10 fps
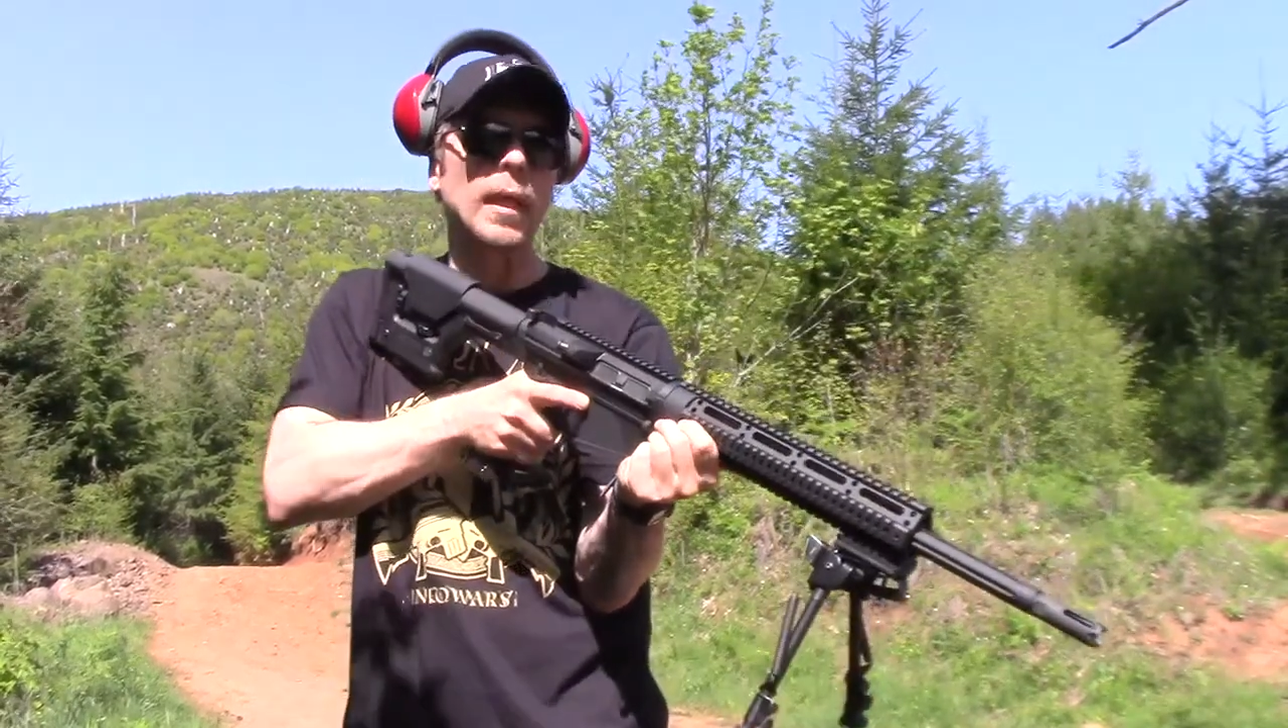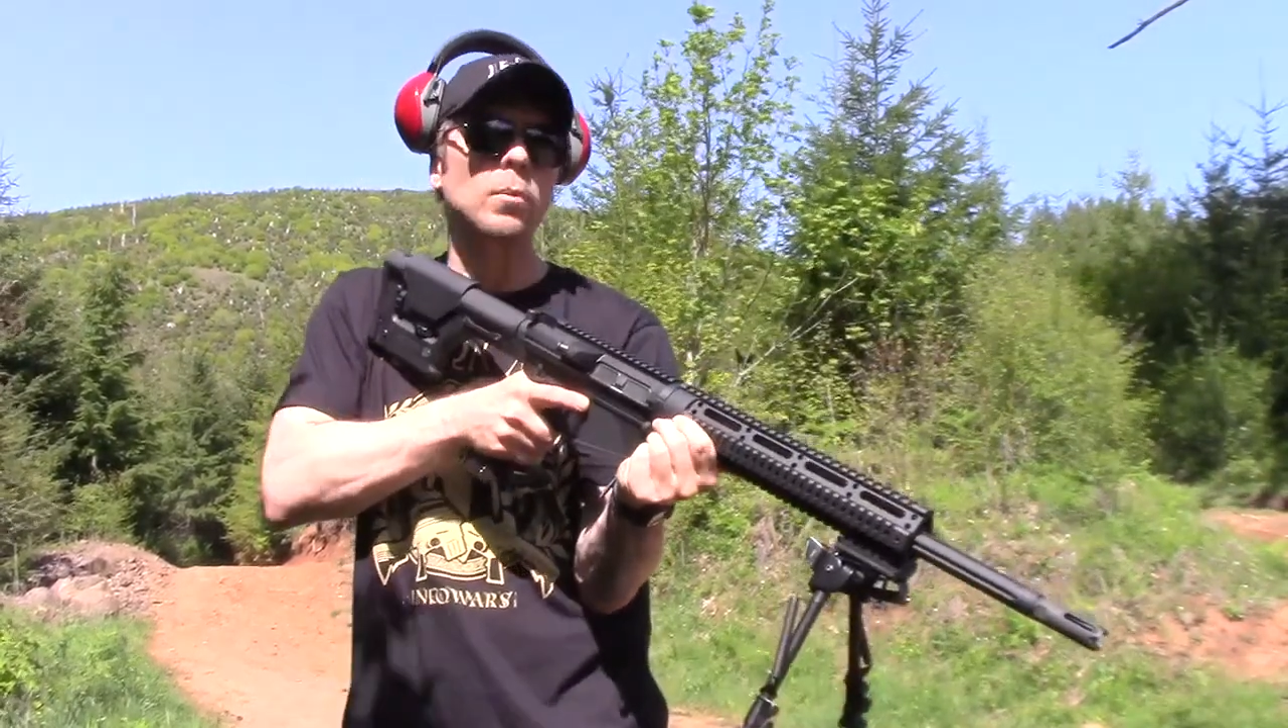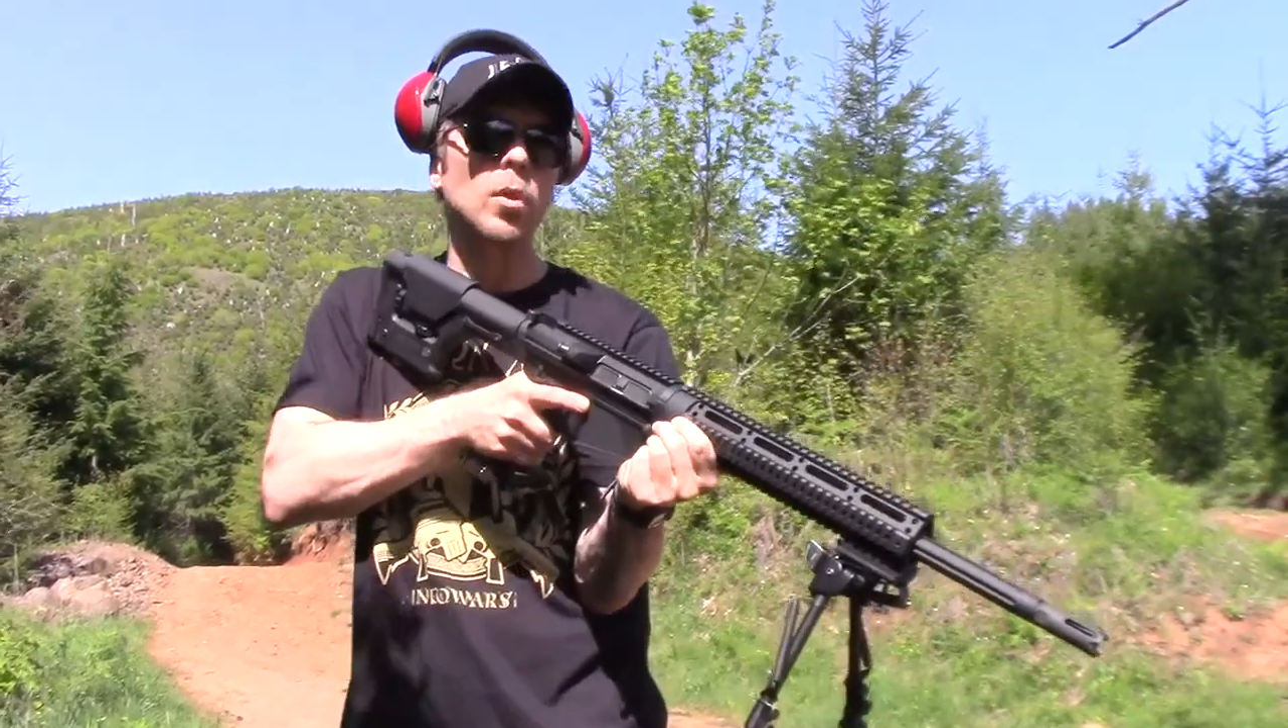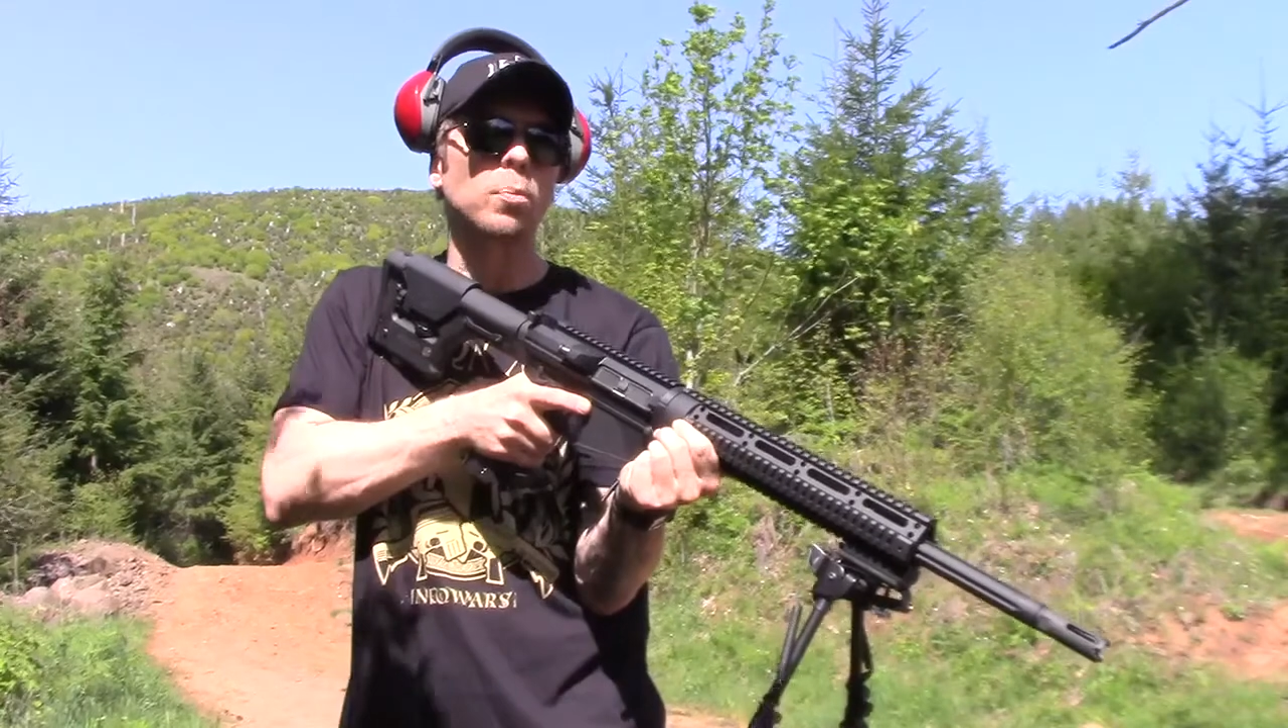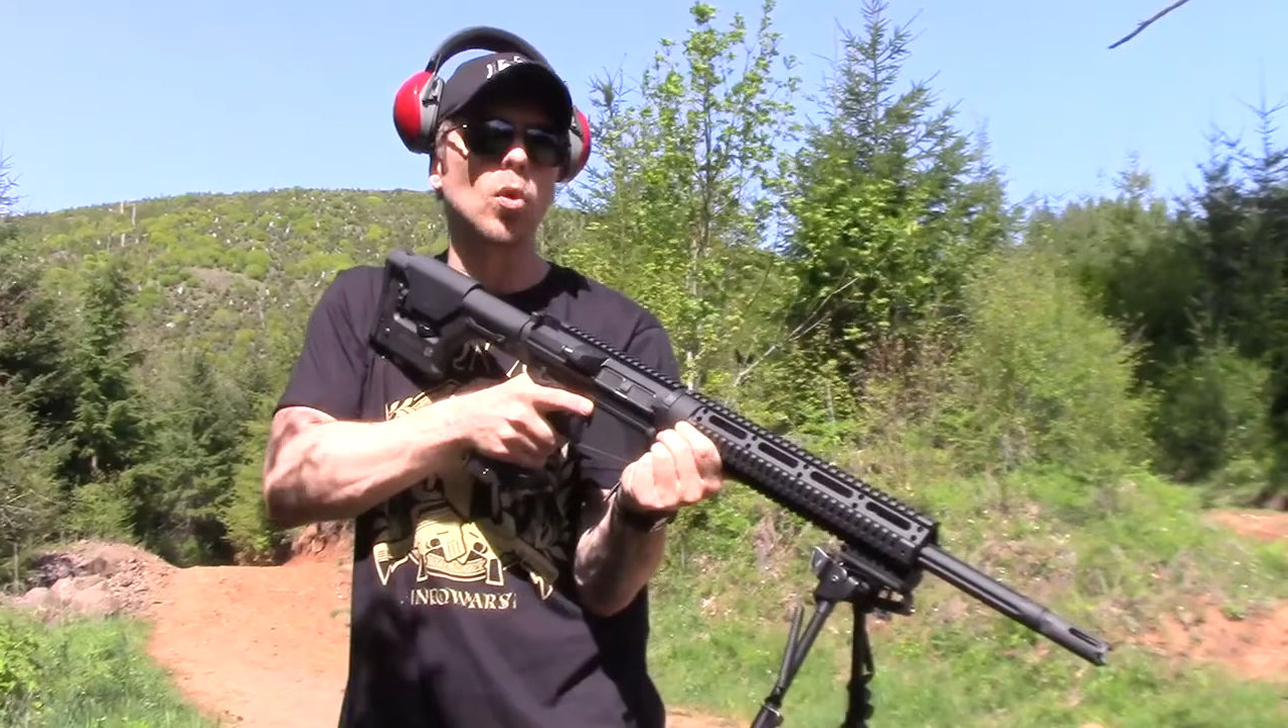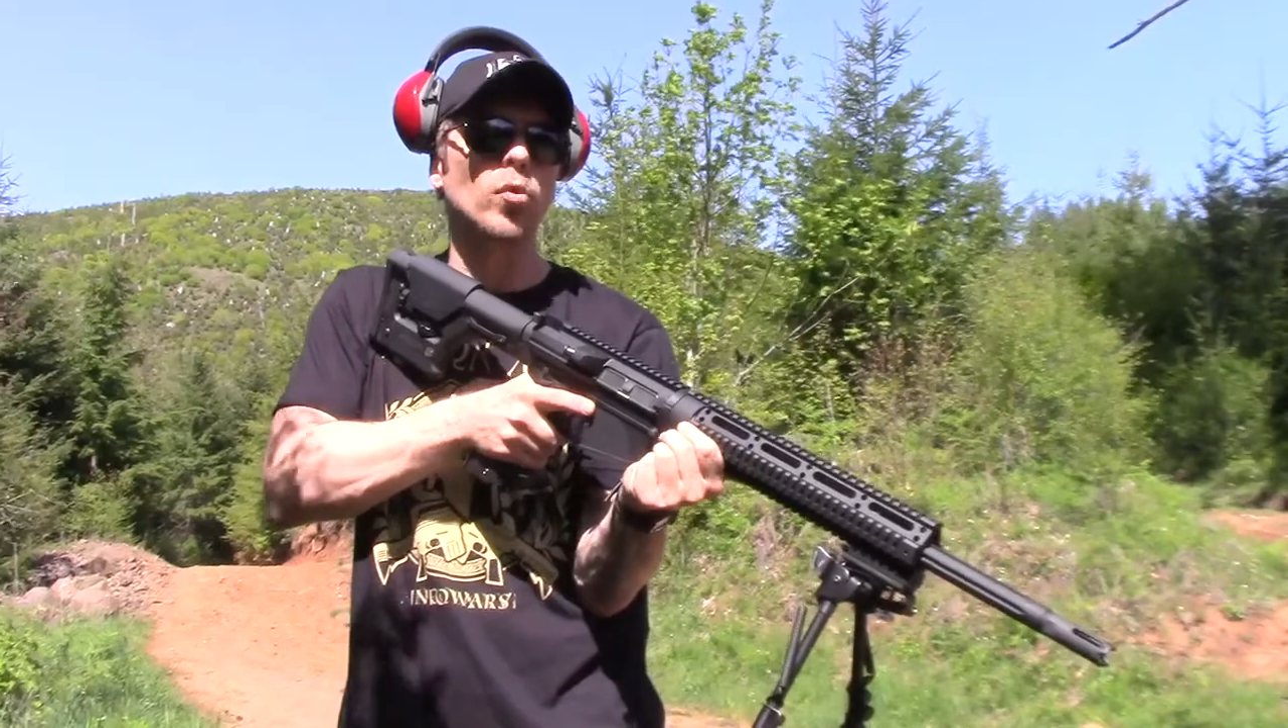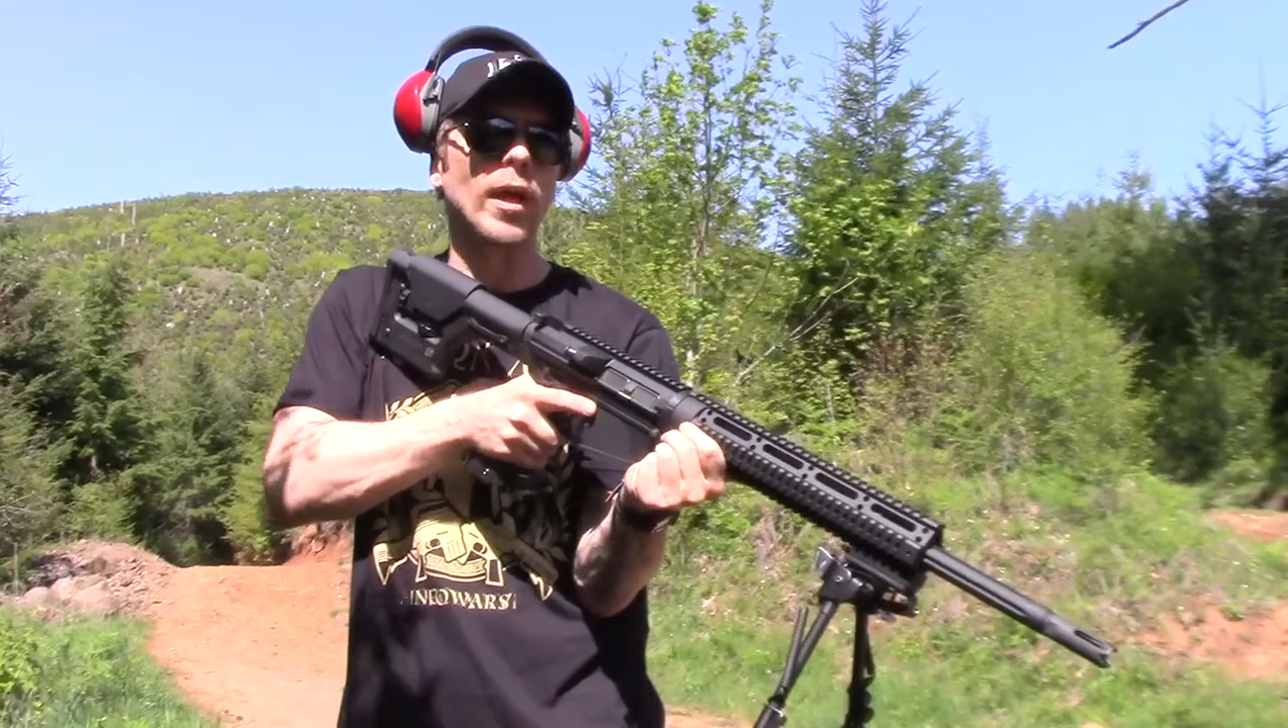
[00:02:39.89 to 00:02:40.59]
able to pull